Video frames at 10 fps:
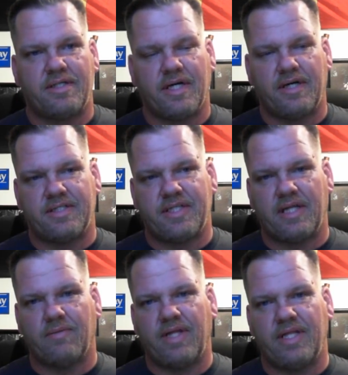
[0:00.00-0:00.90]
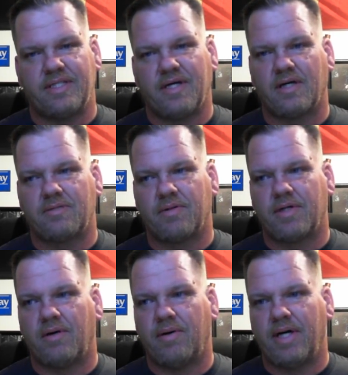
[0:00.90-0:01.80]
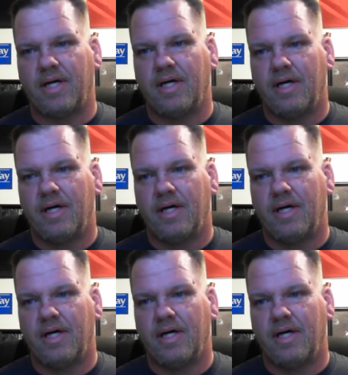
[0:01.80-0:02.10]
to understand the way these dogs were going